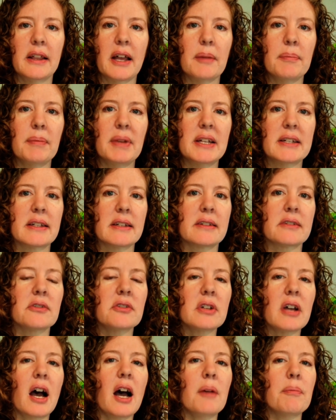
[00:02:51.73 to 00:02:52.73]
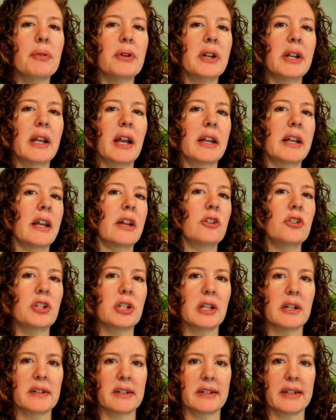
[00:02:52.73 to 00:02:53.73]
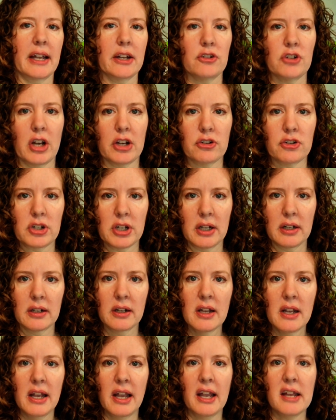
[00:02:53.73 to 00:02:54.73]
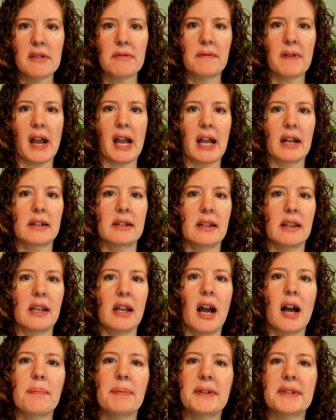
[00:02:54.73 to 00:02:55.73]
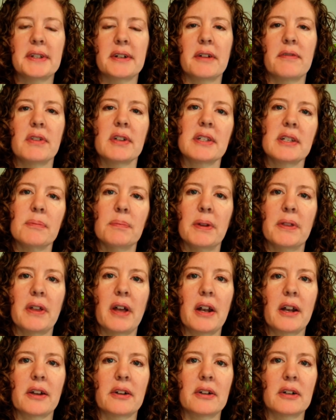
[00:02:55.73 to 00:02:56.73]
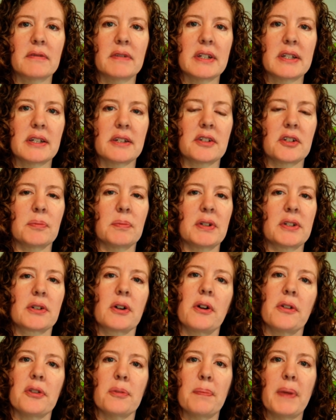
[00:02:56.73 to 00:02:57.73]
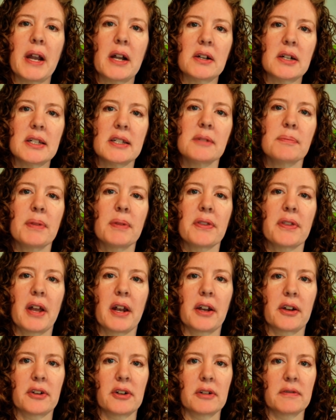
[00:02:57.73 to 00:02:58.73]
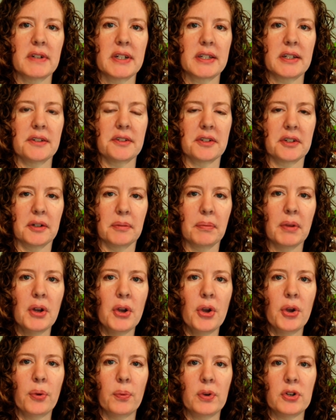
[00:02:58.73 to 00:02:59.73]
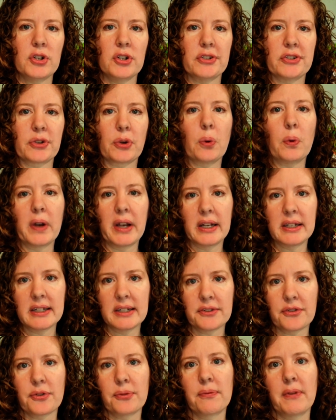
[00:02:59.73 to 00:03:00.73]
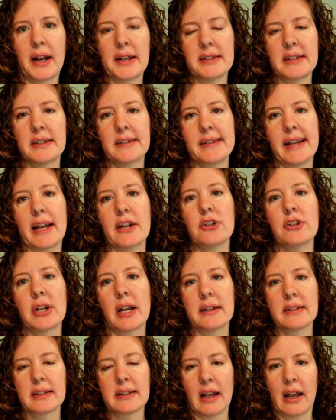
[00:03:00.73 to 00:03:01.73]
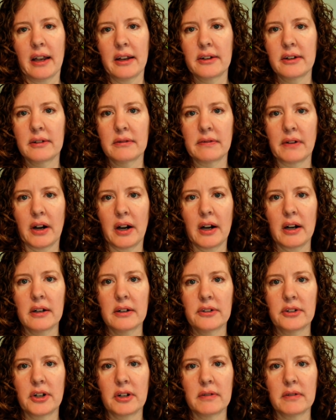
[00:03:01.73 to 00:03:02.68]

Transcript: that means it's not putting any energy into digestion. In fact, the opposite of the sympathetic nervous system is called the parasympathetic nervous system, which is coined as the rest and digest side of our